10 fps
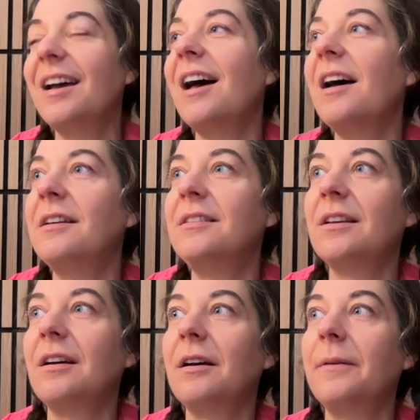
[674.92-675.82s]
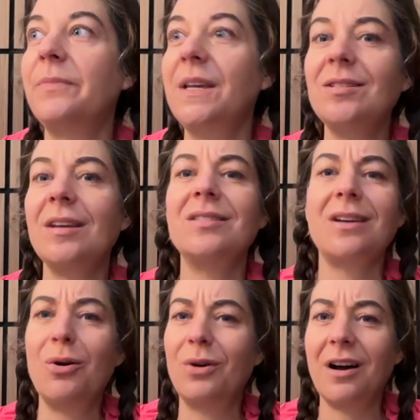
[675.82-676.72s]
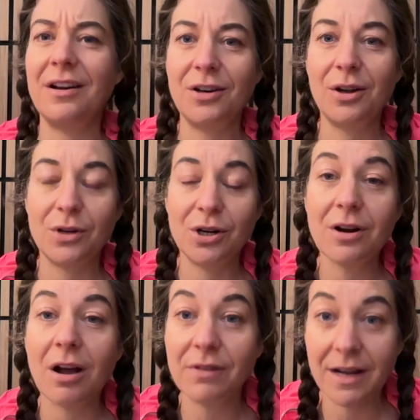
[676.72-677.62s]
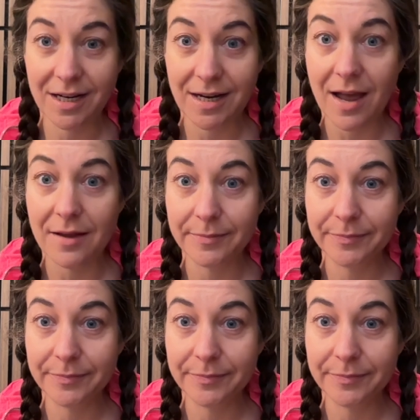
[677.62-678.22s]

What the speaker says: and he says, oh God, no, you're not ready yet.